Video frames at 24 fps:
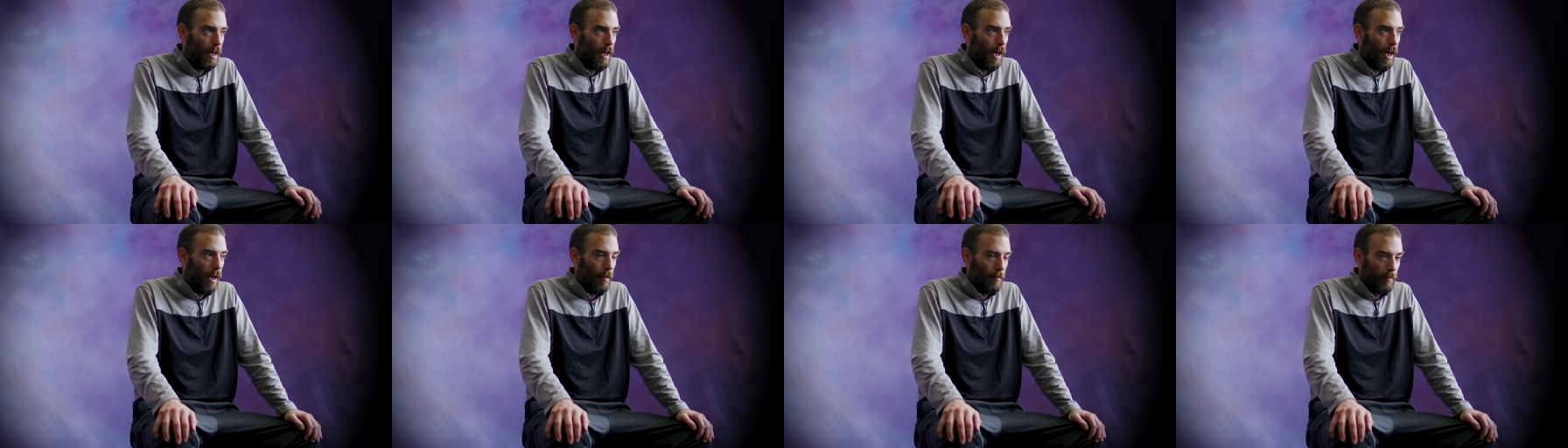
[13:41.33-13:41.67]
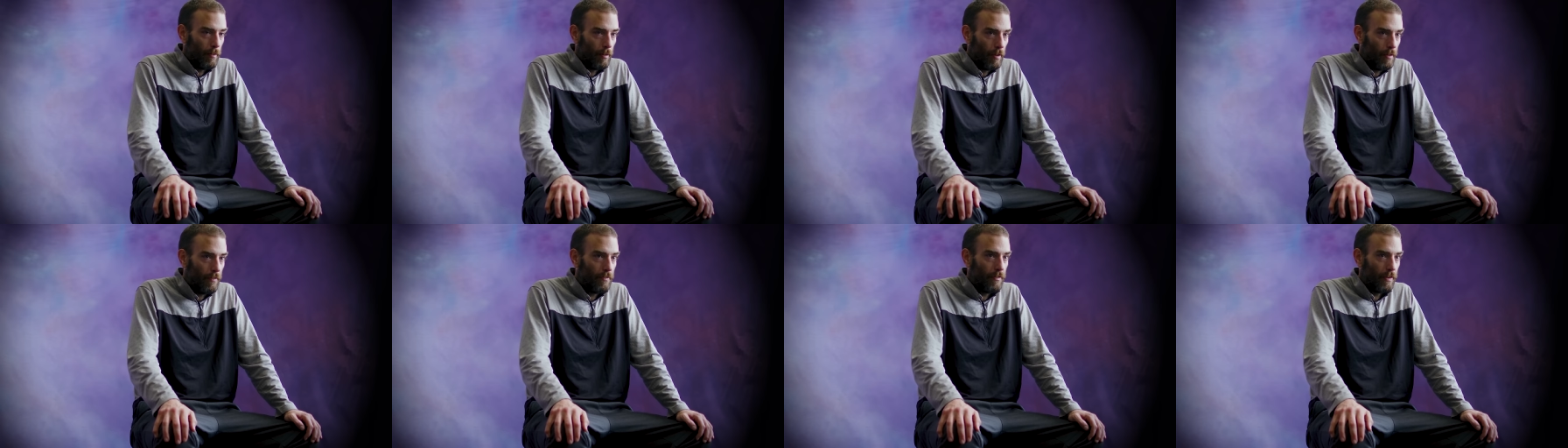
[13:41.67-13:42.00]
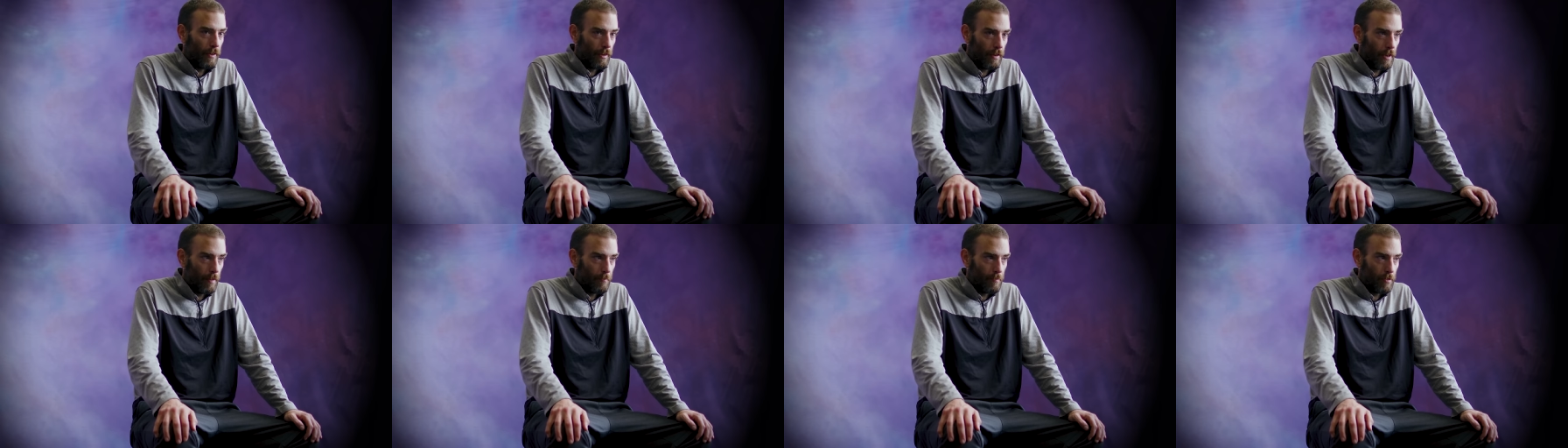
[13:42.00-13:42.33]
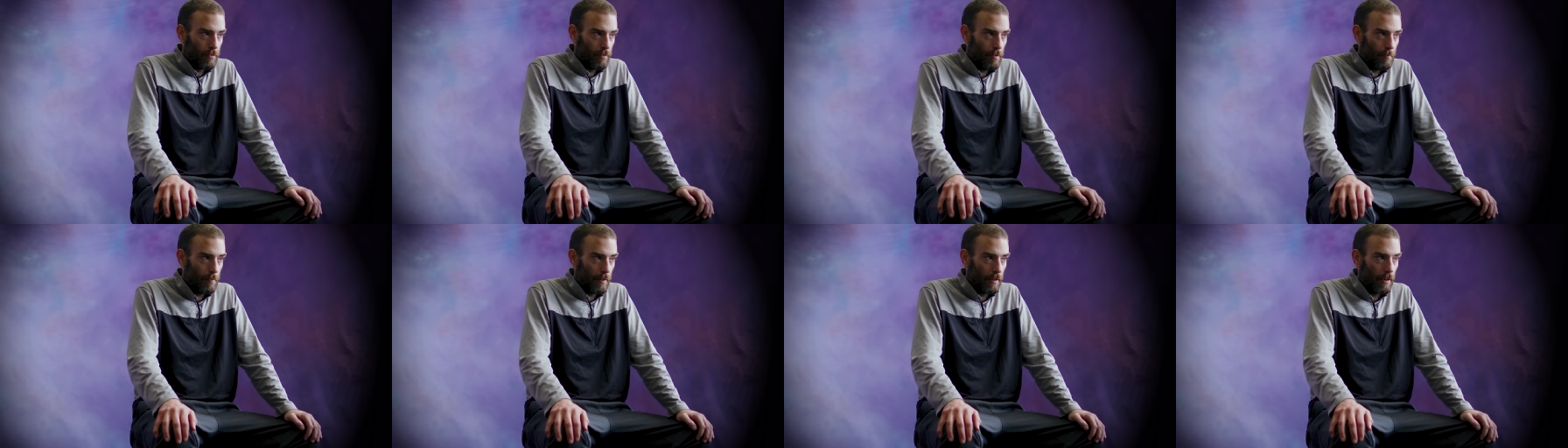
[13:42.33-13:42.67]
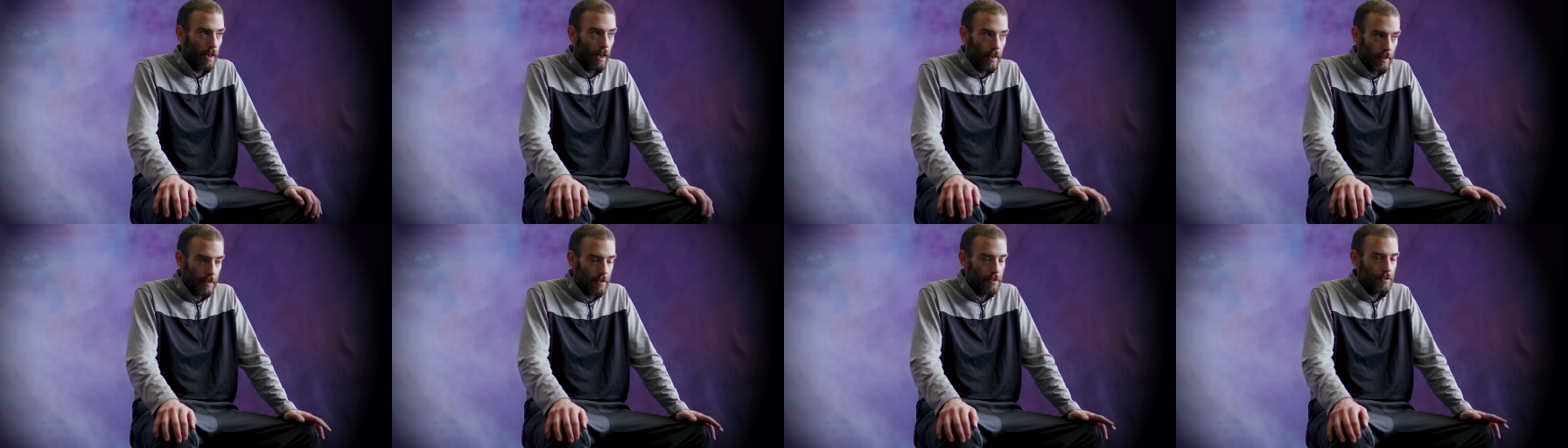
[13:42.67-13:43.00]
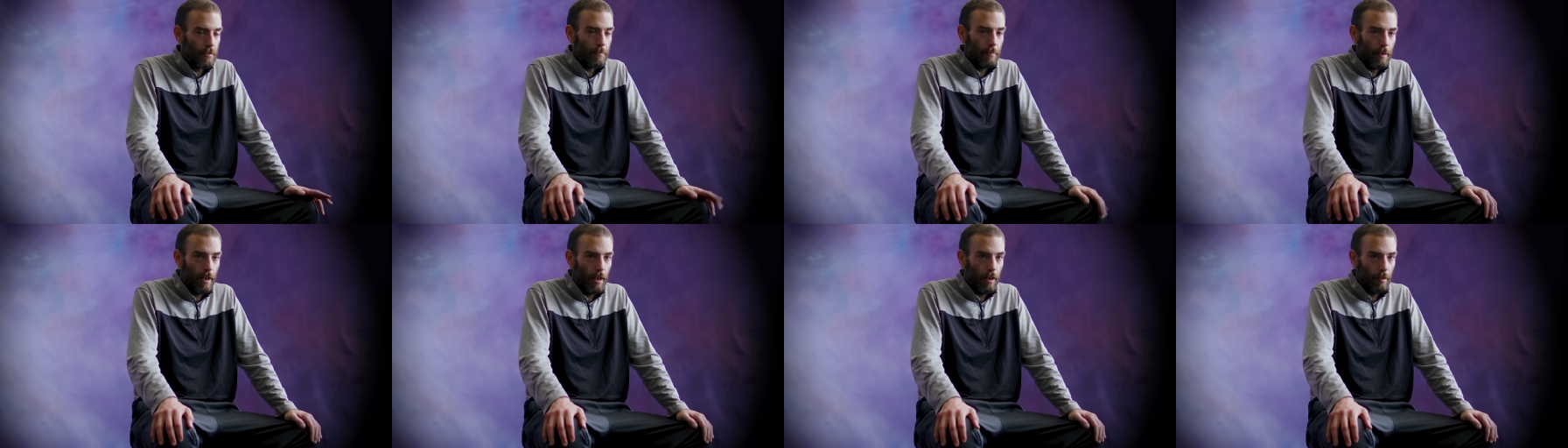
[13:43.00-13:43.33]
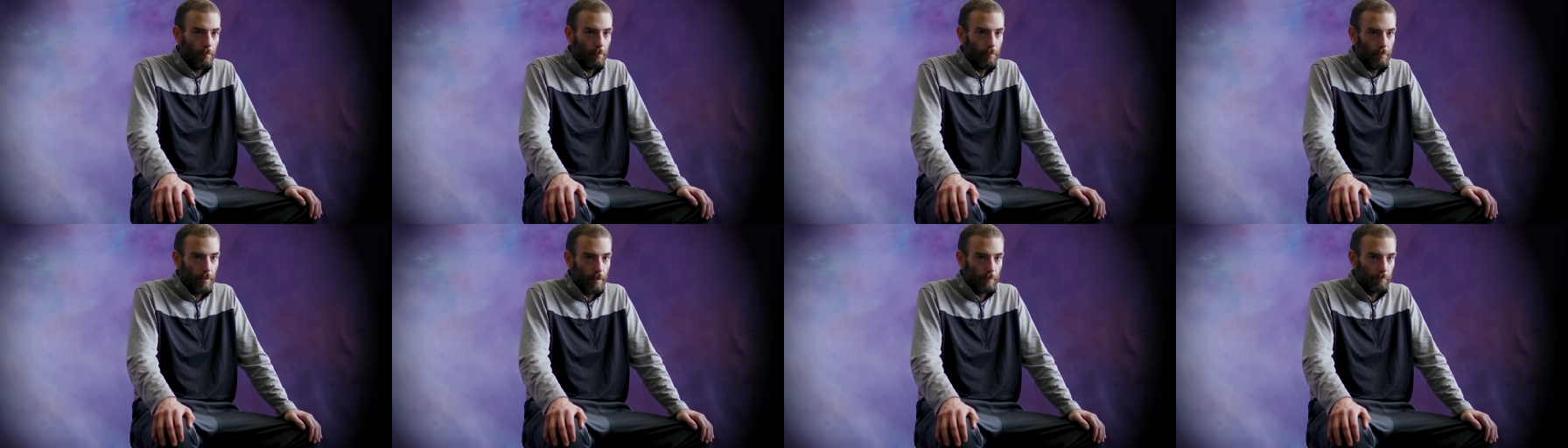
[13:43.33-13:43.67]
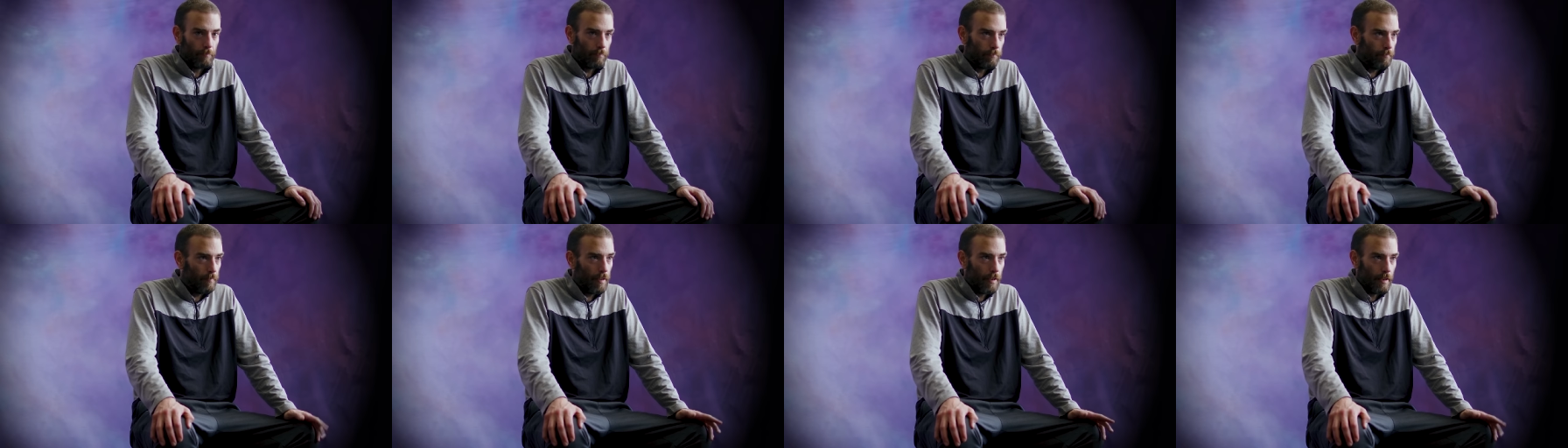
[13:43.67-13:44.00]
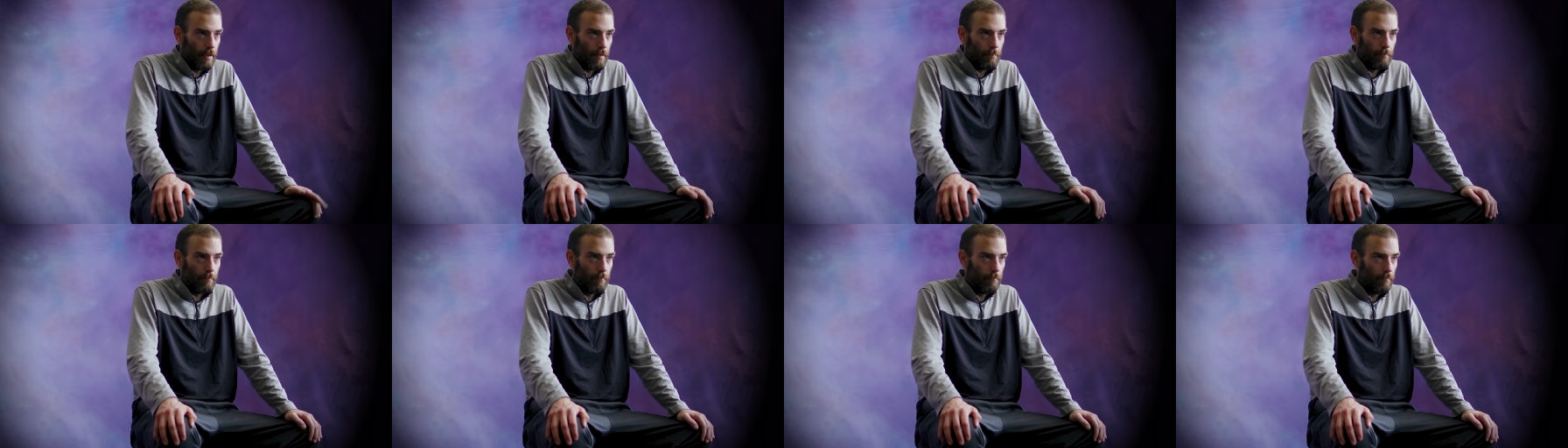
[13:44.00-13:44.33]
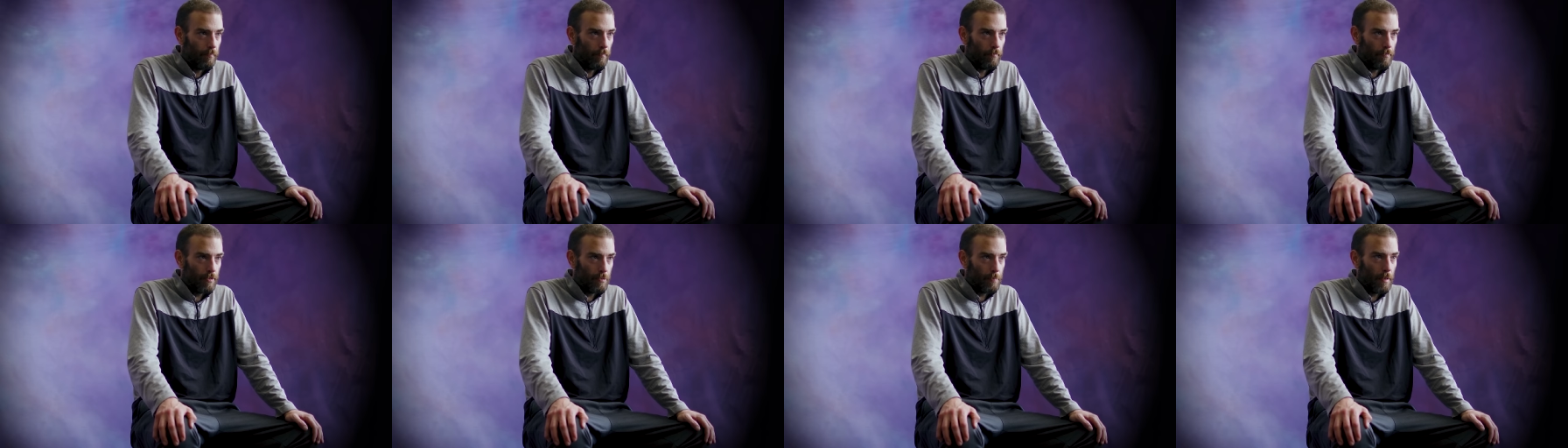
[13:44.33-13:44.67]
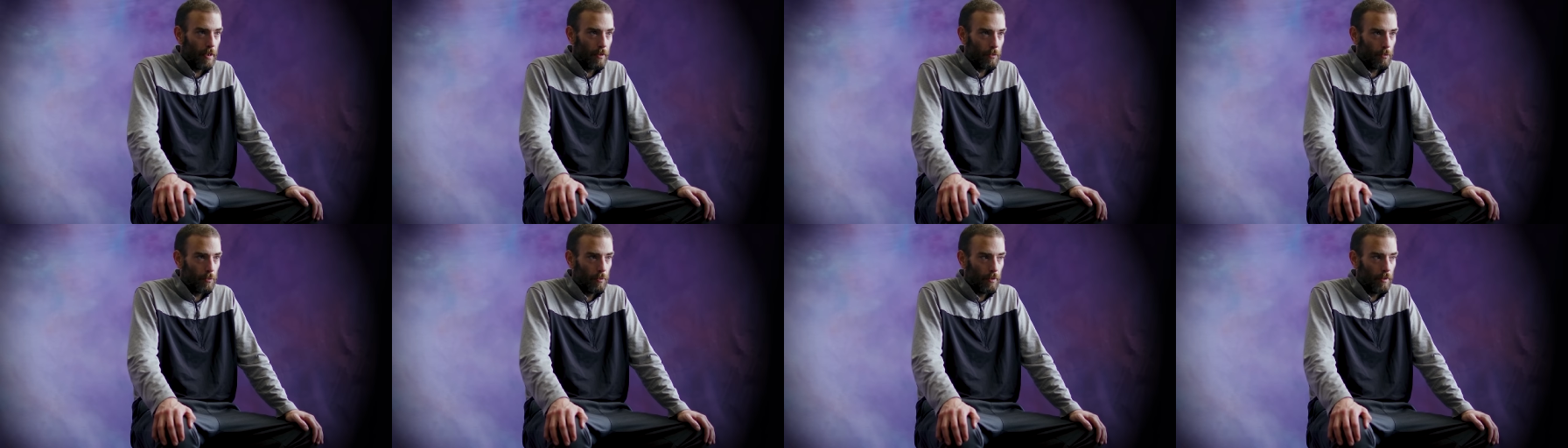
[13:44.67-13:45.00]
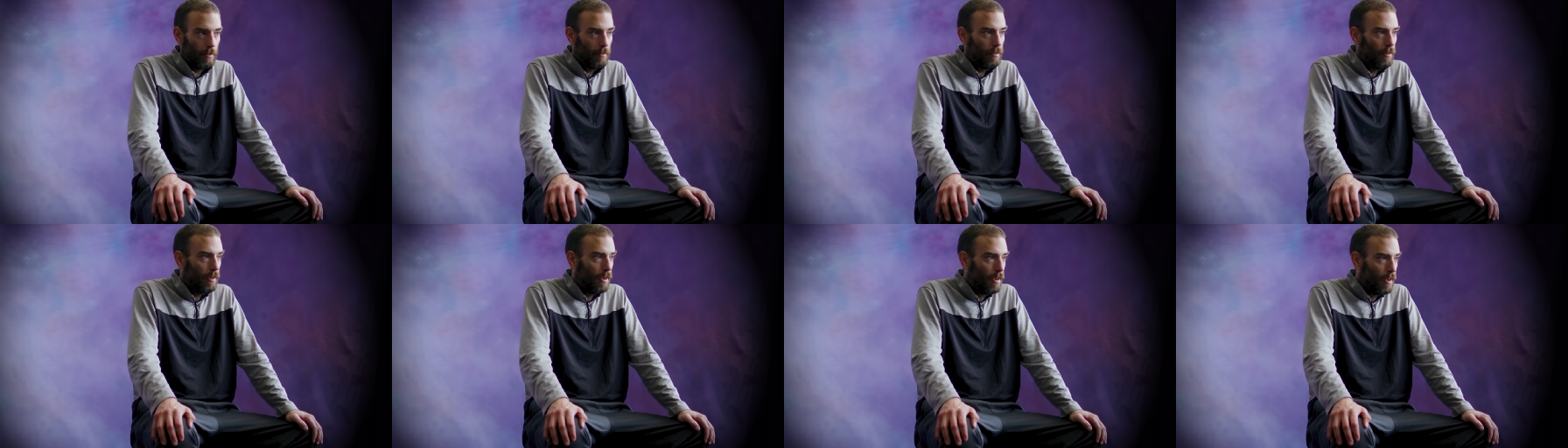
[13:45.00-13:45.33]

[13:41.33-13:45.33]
I really think I'm slipping. I need some help, like any spouse would.